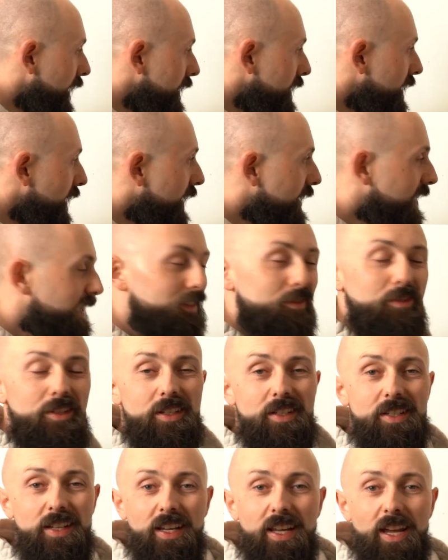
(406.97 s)
And that gives
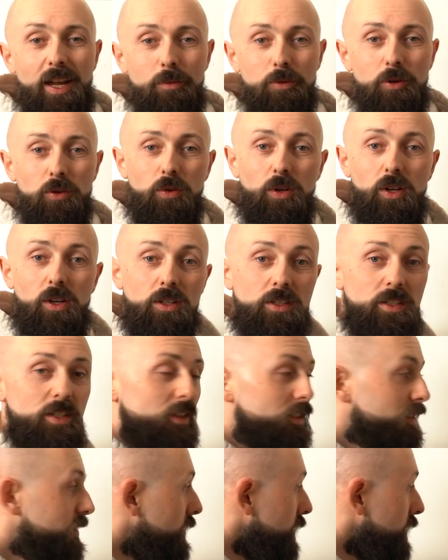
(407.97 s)
us a capital loss